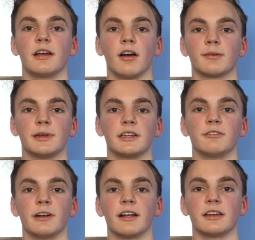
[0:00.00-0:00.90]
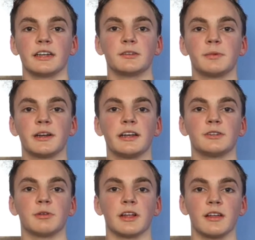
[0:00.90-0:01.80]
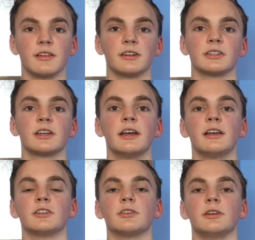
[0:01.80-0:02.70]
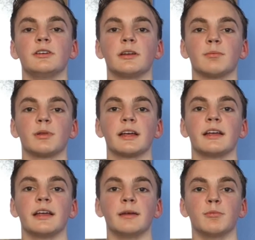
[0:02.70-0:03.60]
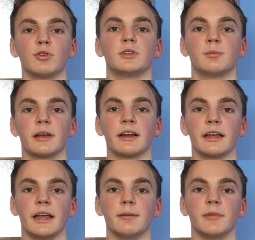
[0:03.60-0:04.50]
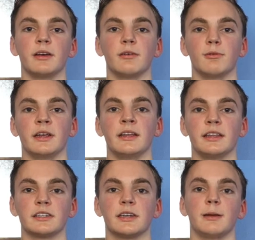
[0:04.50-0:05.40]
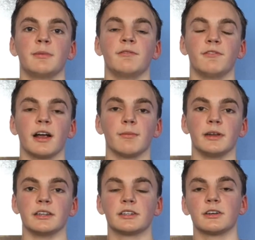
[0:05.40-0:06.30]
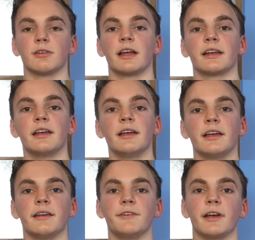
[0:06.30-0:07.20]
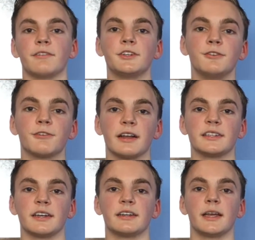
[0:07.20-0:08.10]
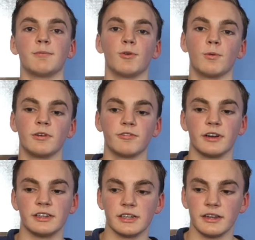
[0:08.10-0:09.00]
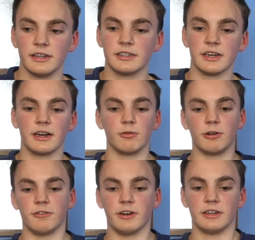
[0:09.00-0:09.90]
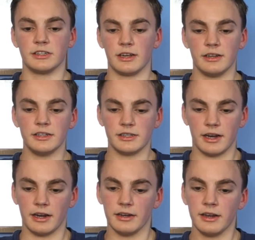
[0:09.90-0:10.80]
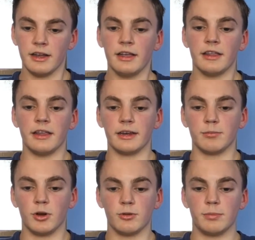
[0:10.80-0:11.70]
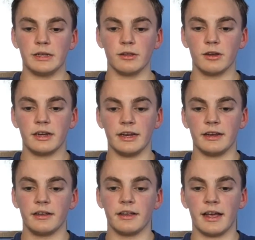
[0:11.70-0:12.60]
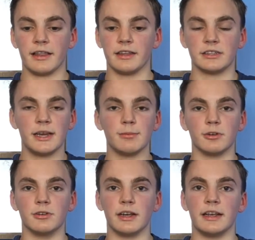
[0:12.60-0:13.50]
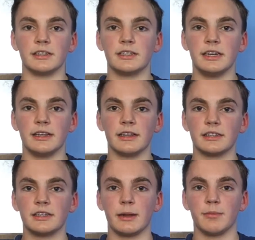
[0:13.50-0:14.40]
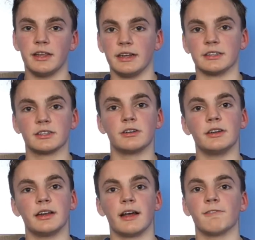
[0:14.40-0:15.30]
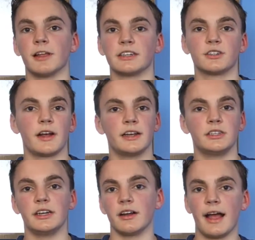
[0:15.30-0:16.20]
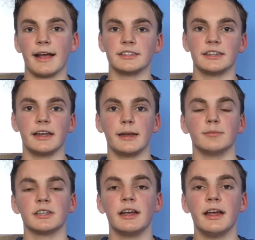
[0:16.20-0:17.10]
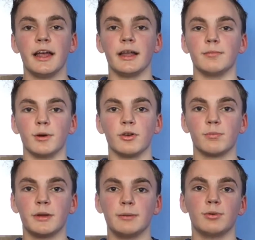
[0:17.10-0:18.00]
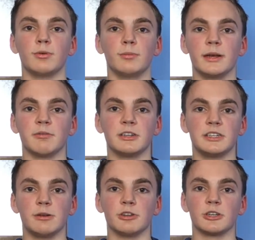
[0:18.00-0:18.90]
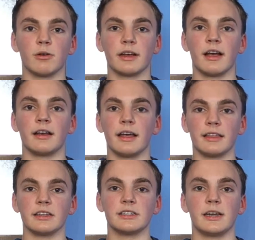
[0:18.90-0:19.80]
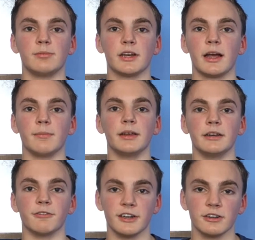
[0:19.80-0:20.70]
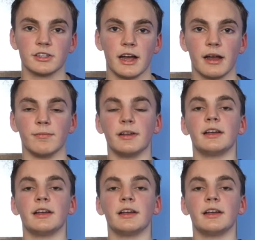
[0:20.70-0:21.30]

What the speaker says: augmented reality experience with others, so you can play a multiplayer game in the same environment. So like if you have 2 friends at a table, one friend is on this side and one friend is on this side, they can both be looking at the table and seeing the same things. So you can have like strategy or action games, and both people will be able to see what's going on at the same time in real time.